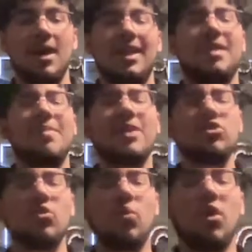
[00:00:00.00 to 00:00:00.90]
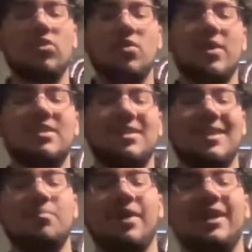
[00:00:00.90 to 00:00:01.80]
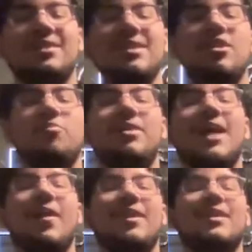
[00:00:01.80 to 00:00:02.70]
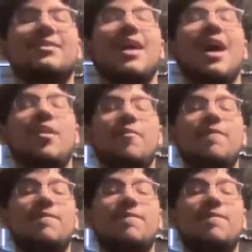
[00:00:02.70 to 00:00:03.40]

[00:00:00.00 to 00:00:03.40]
Imagine a world in which teen pregnancy could be down an entire